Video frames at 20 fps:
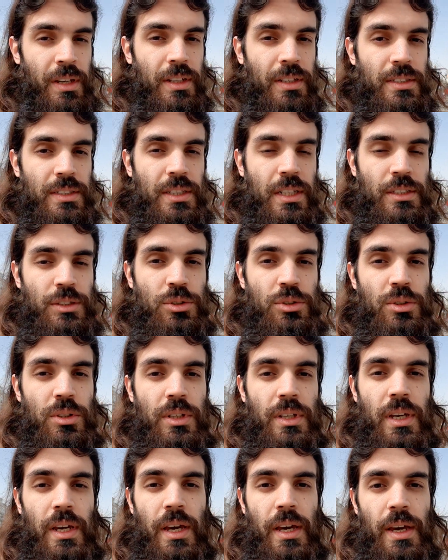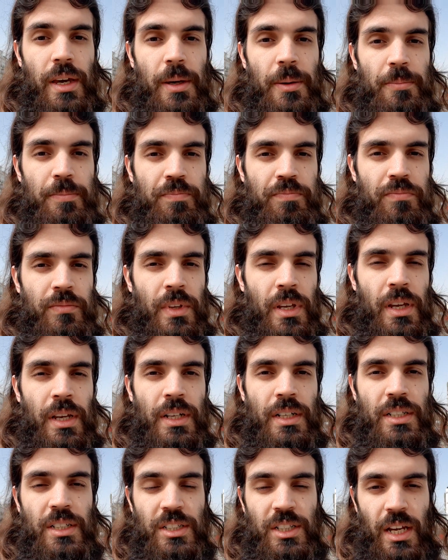It is actually a
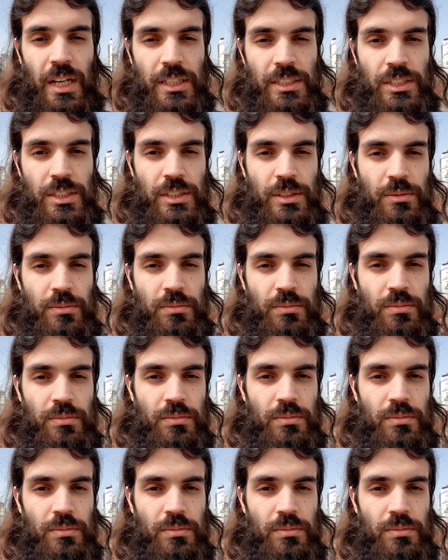reduction